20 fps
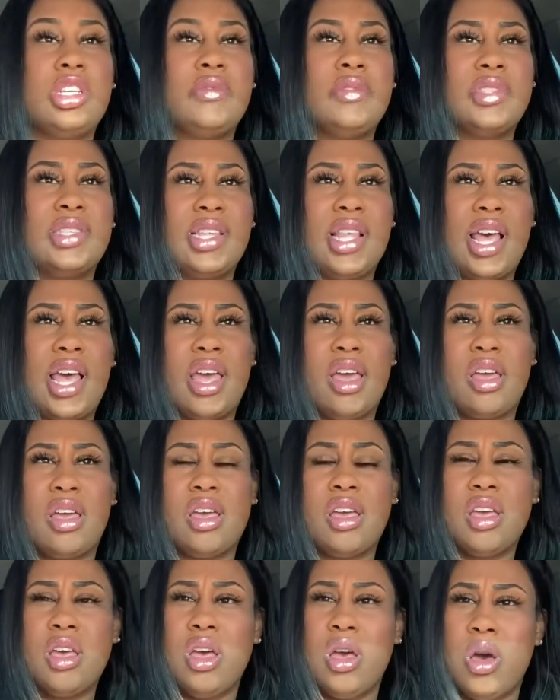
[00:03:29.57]
was like,
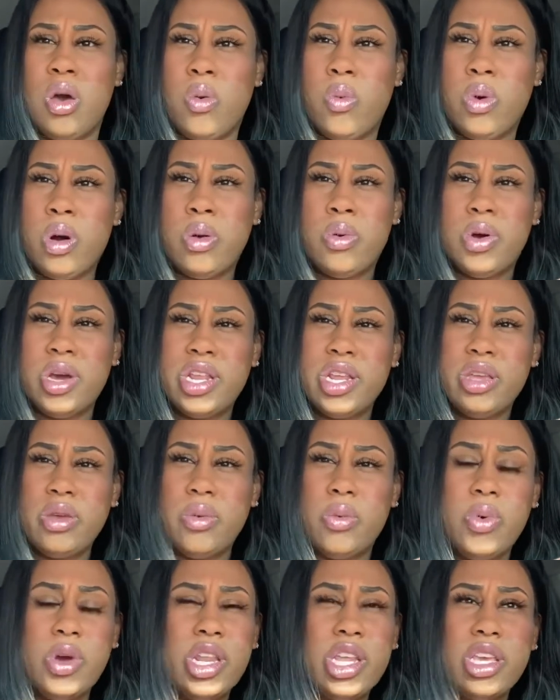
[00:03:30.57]
well,
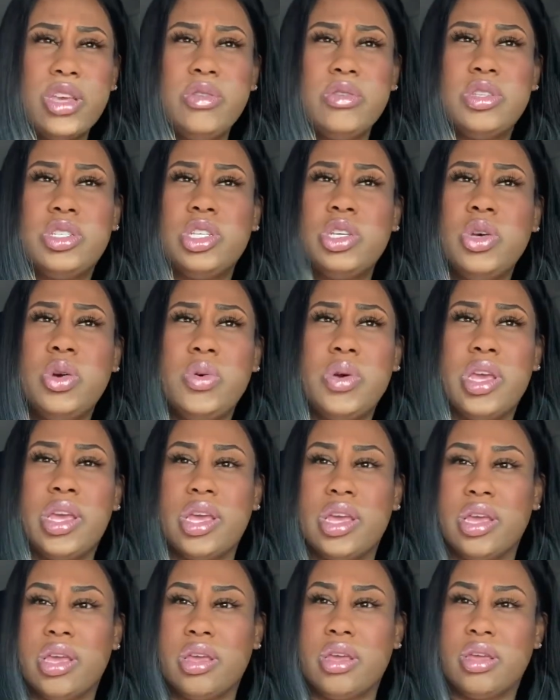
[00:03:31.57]
what are you
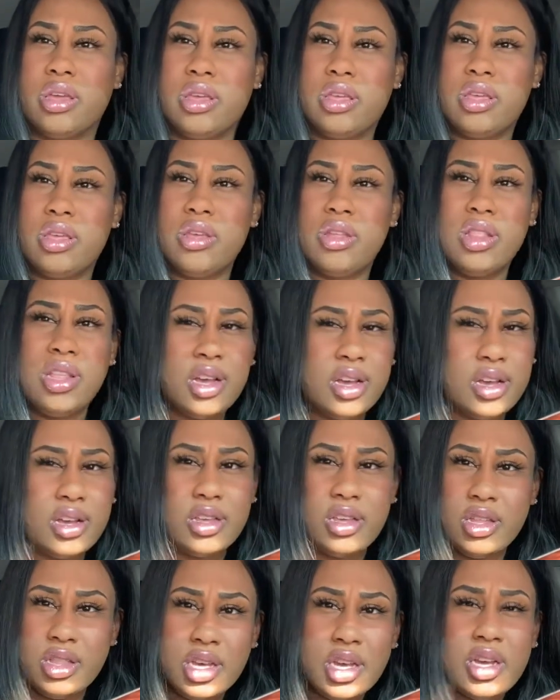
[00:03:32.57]
doing? You look
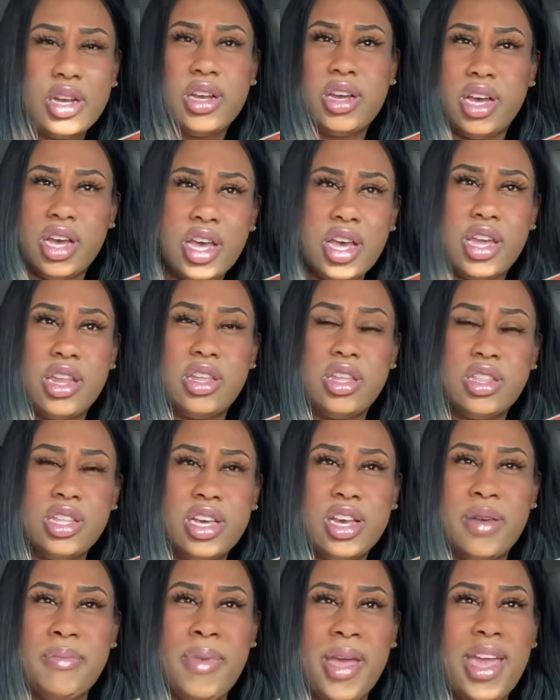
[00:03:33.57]
good. You
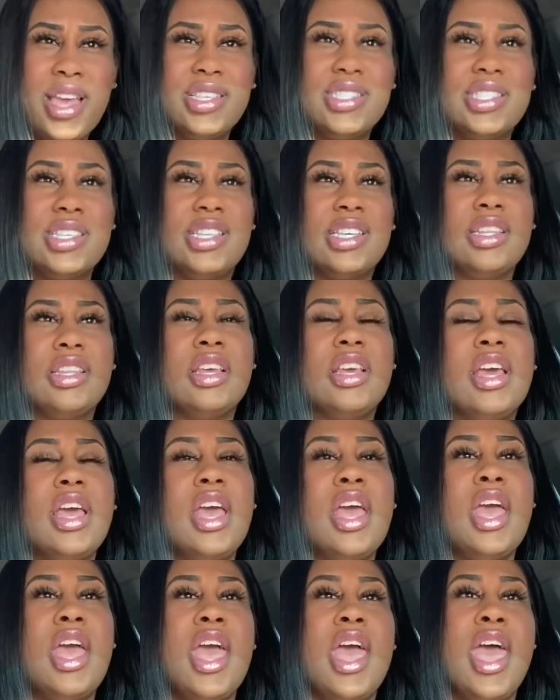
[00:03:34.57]
look amazing.
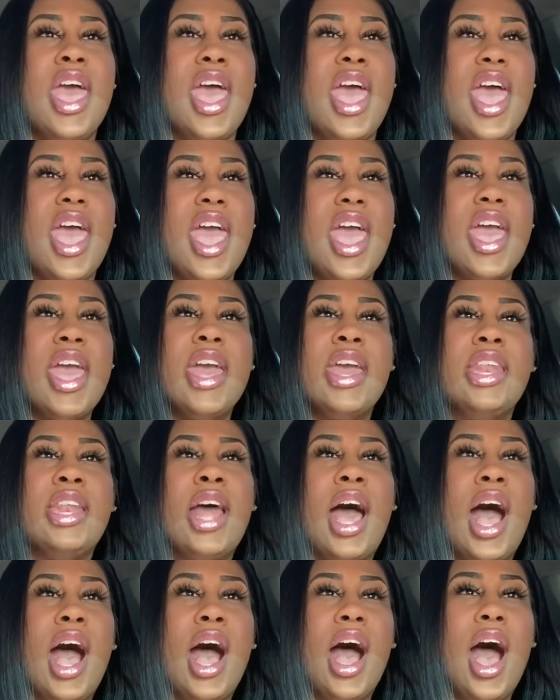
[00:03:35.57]
And
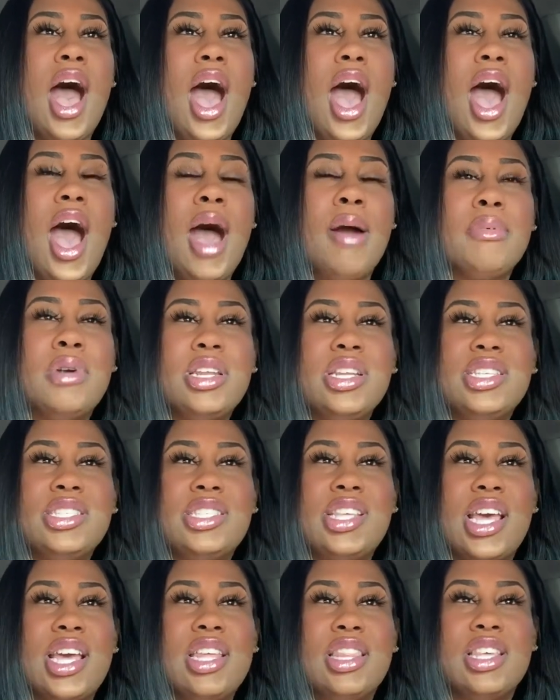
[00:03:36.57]
I'm going to
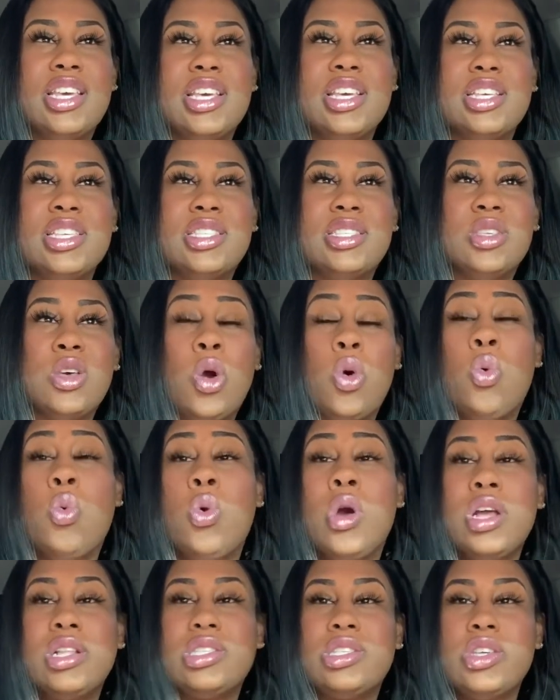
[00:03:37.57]
say this.
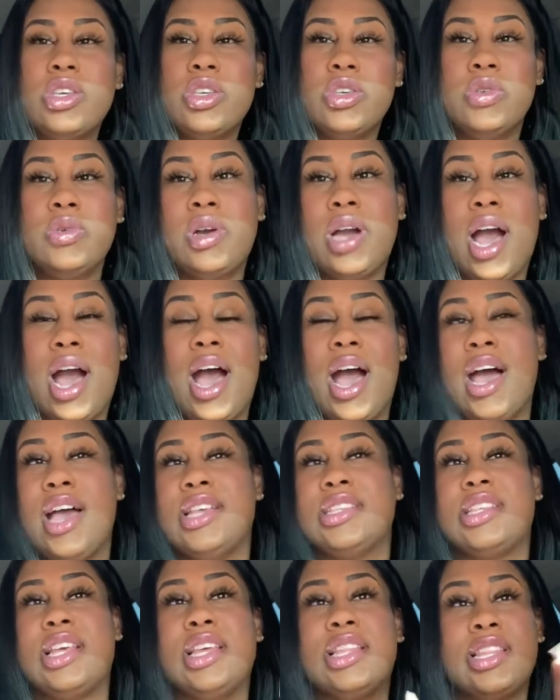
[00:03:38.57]
What do you
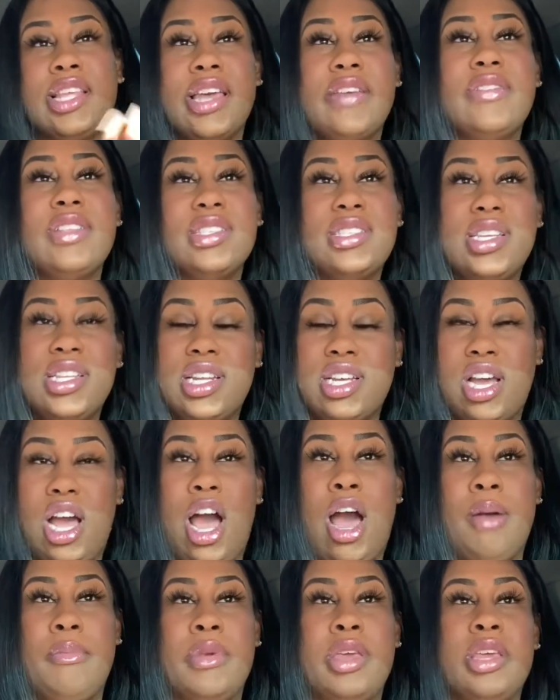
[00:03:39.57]
guys, and leave this in the
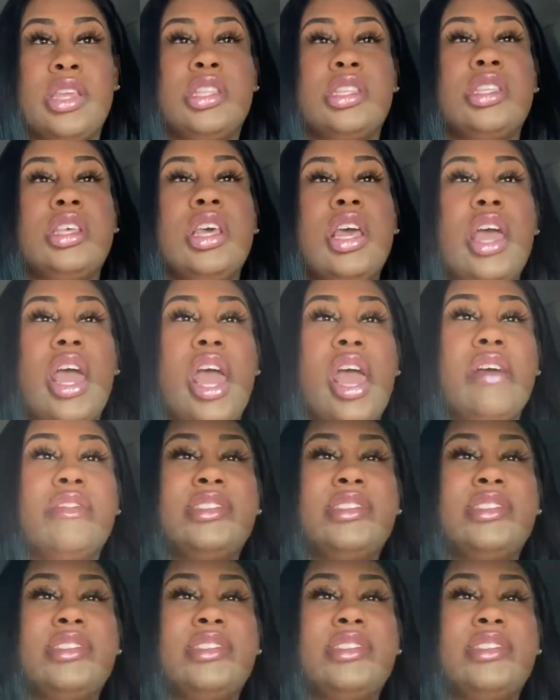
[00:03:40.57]
comment, if